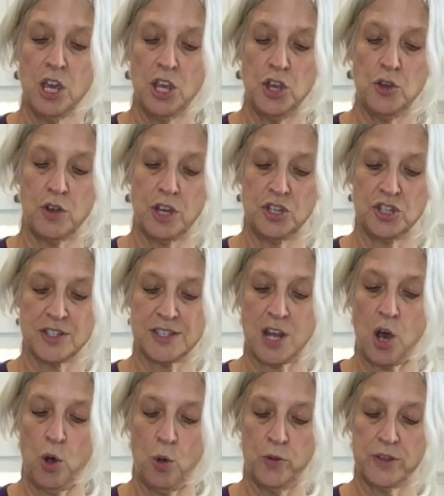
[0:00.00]
You can just
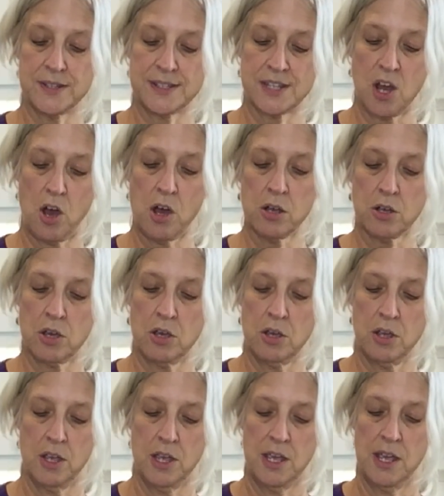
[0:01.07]
hold the stalk,
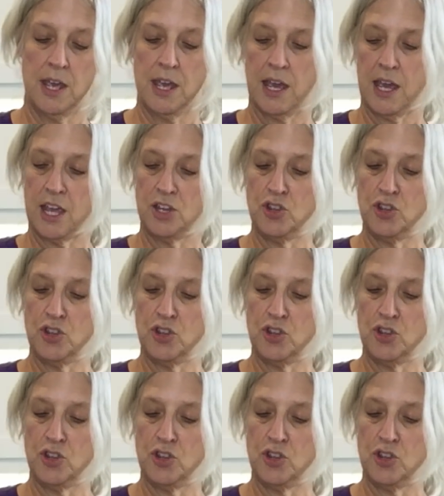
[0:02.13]
and